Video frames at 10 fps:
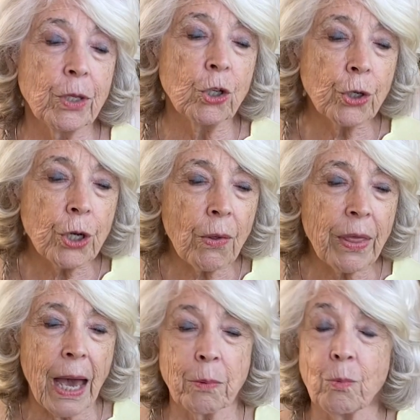You'll know
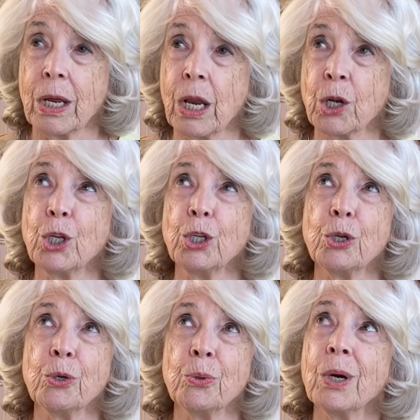that when
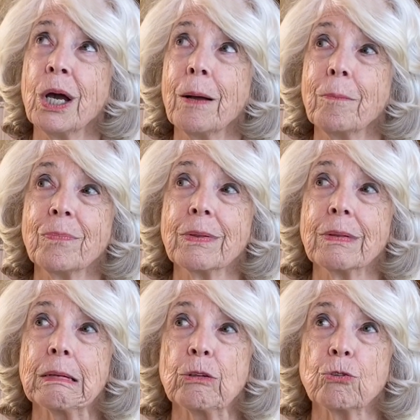you
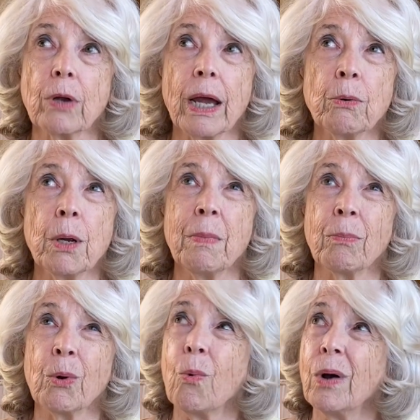try to
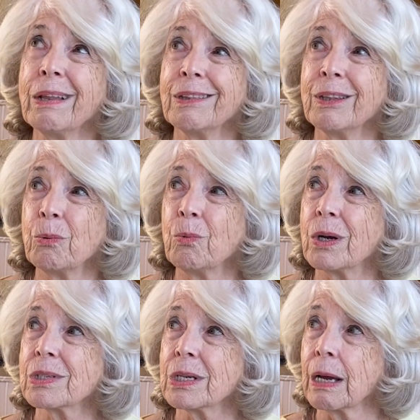remember, what
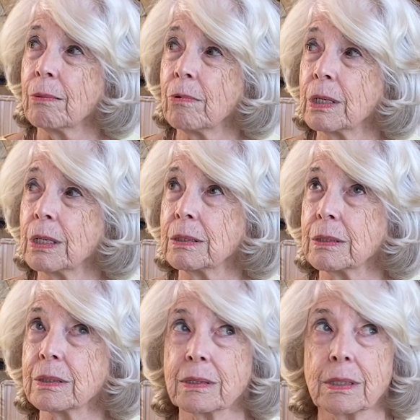was it I wanted
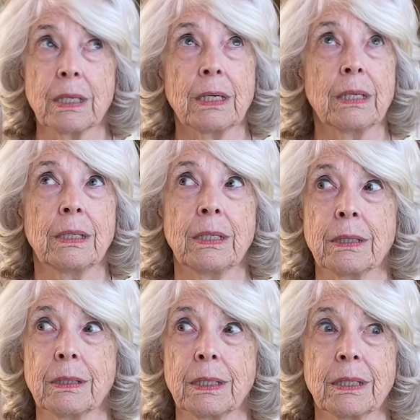to say
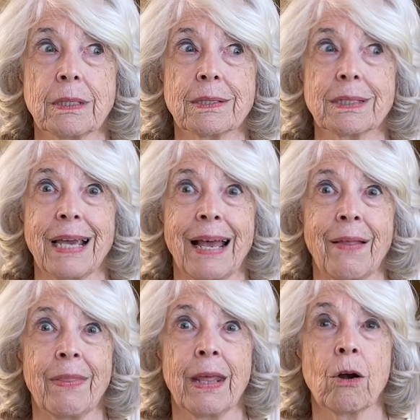in this,
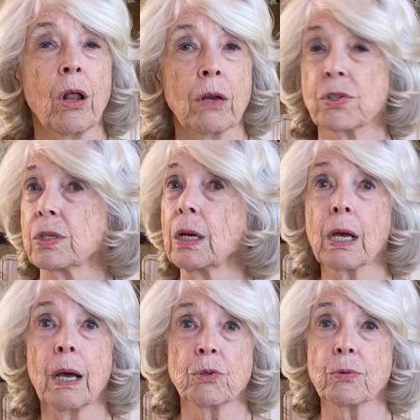and then all of a sudden it
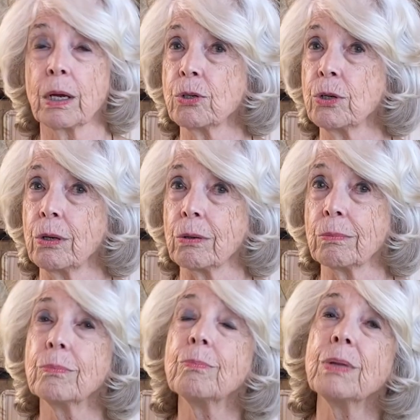comes right to you.
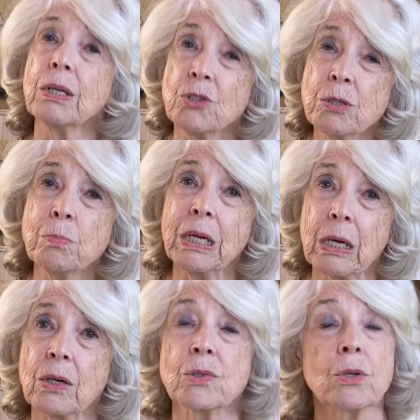That's just
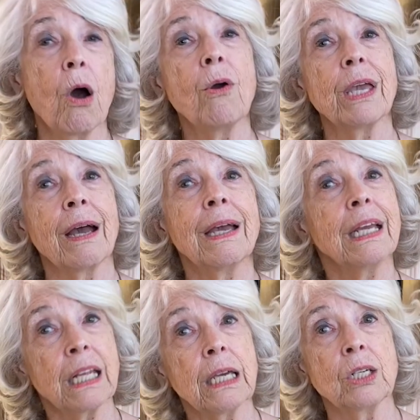because, oh yeah,
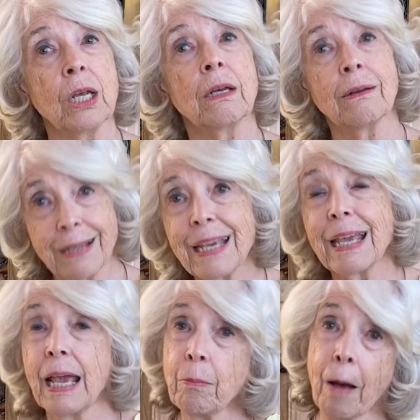it kicked in, it
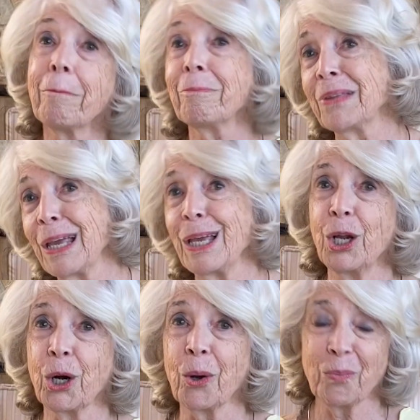came up.
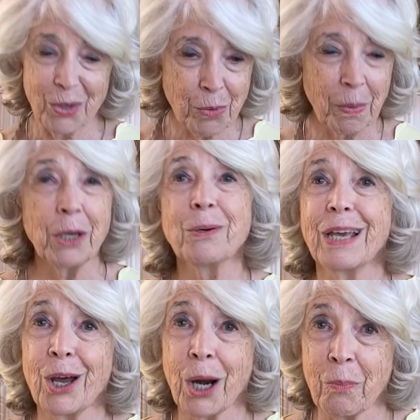The speed
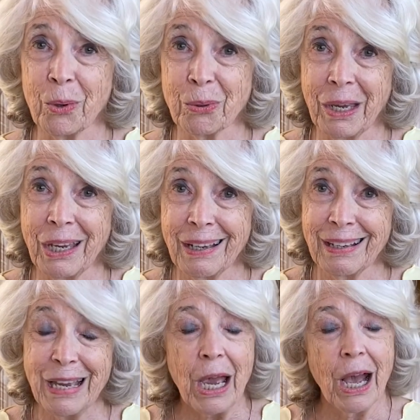caught up with me.
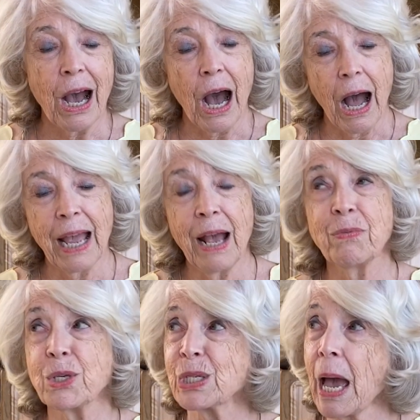I have this